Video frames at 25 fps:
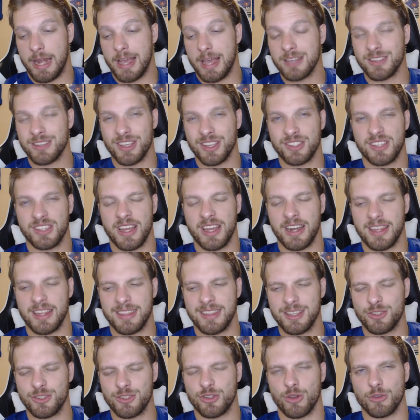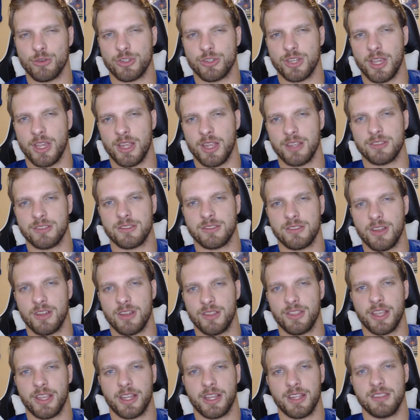As I said, I think Joe Shane's
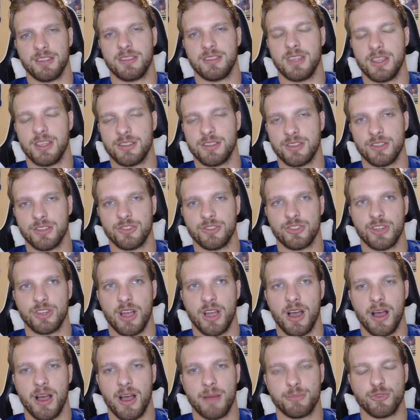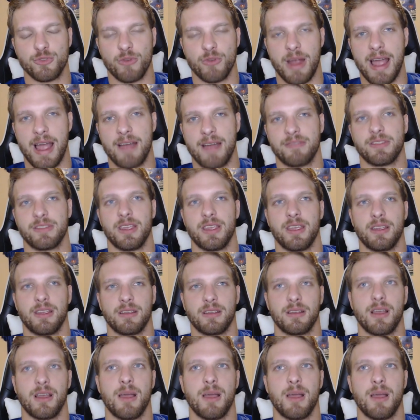done like a decent job drafting.